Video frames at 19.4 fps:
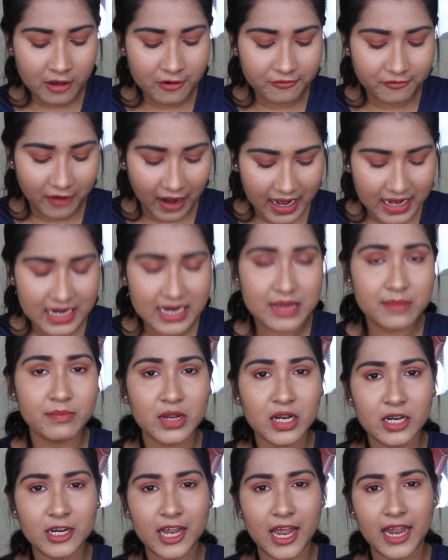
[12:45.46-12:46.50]
finely
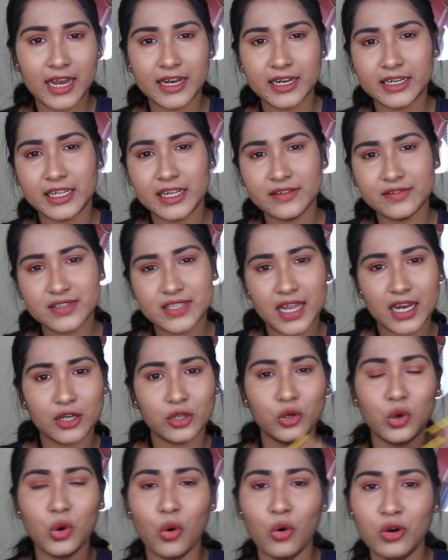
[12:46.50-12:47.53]
milled, and it gives
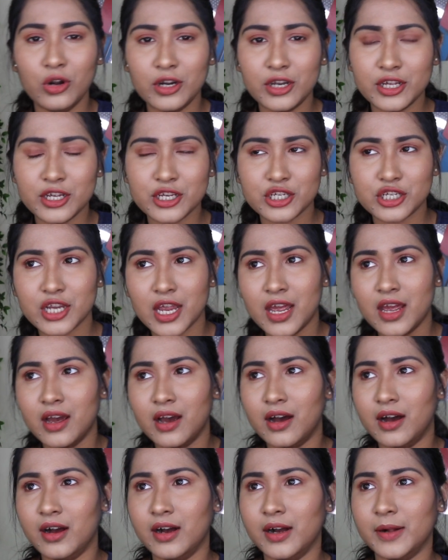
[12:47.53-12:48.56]
that goldish
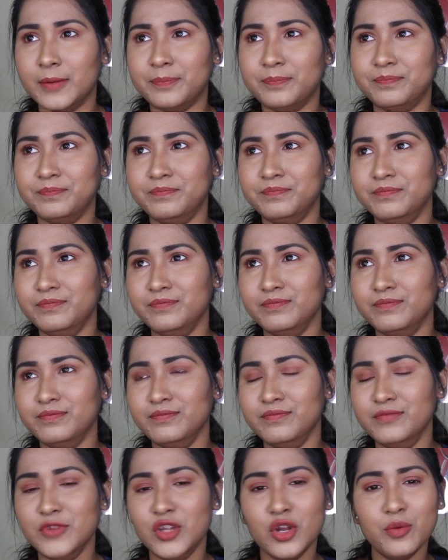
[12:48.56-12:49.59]

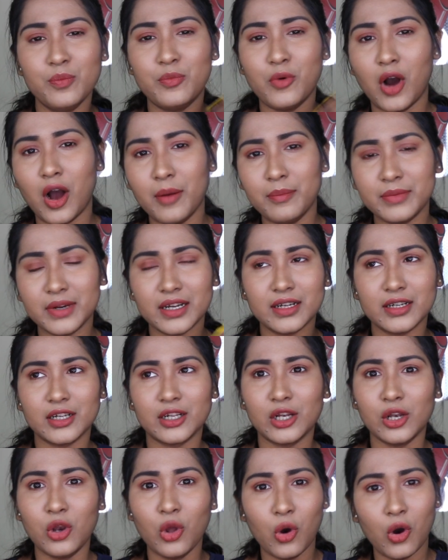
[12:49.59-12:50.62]
you know, bomb
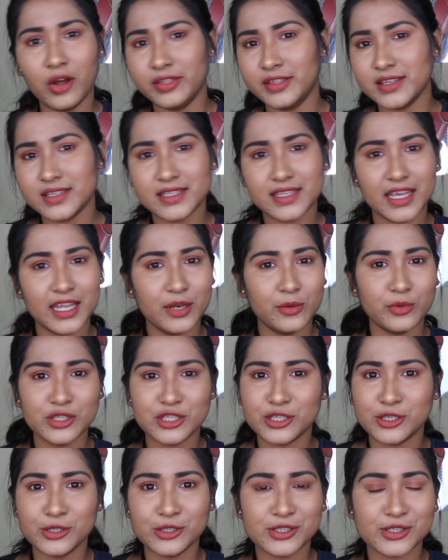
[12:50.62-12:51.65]
glow on the skin,
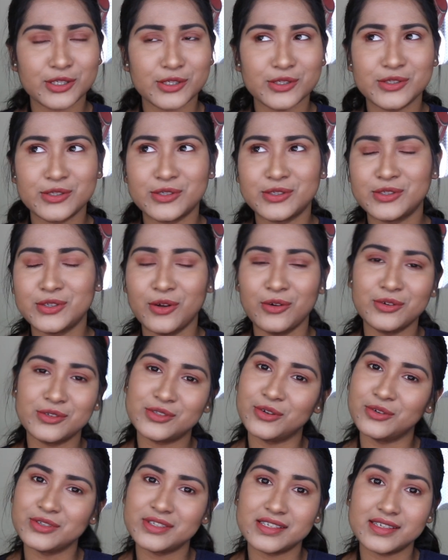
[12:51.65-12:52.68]
which looks so
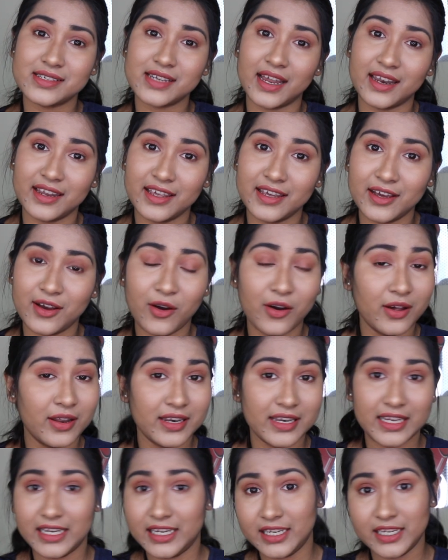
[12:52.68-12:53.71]
stunning
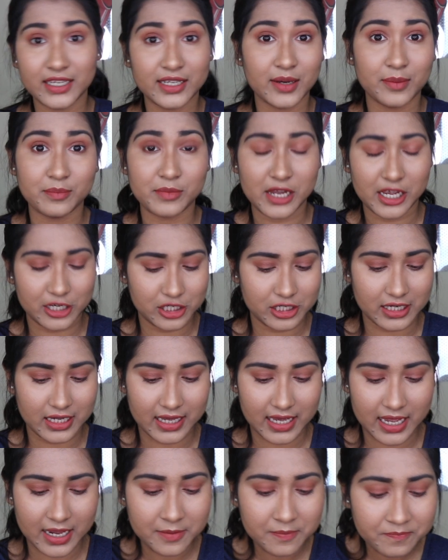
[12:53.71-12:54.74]
on Indian complexion
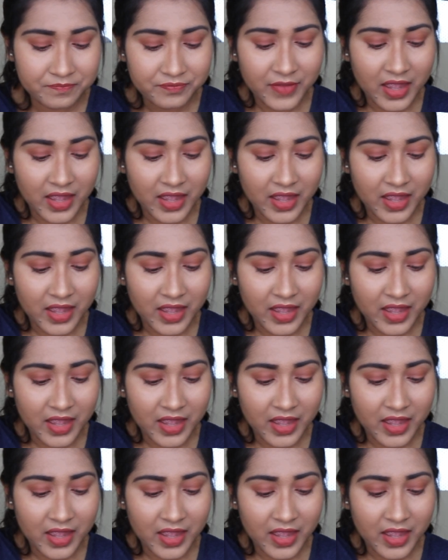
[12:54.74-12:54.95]
again.